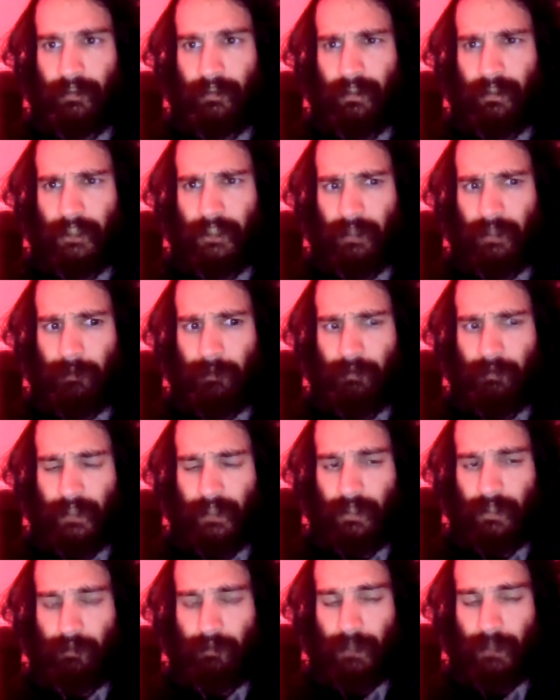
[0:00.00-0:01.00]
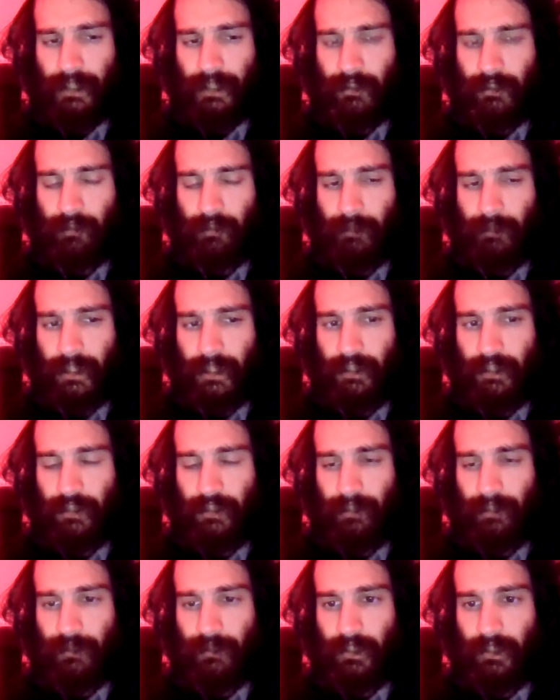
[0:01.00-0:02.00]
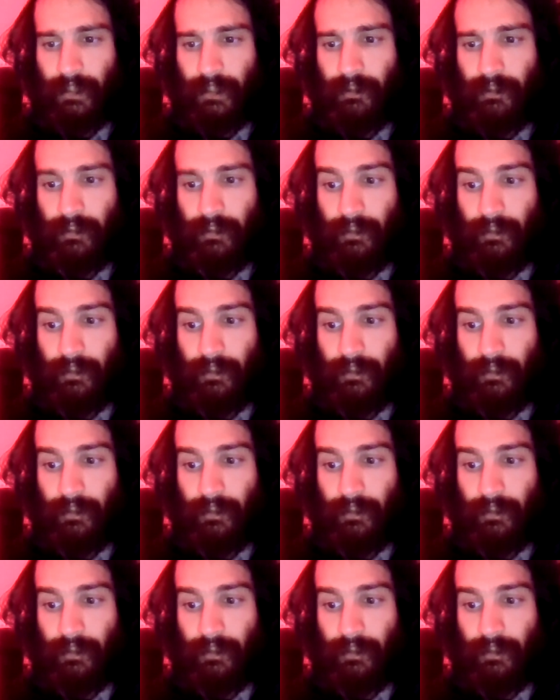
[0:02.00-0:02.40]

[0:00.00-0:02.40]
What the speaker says: It seemed to be feeling a lot better. So I'm going to take it seriously.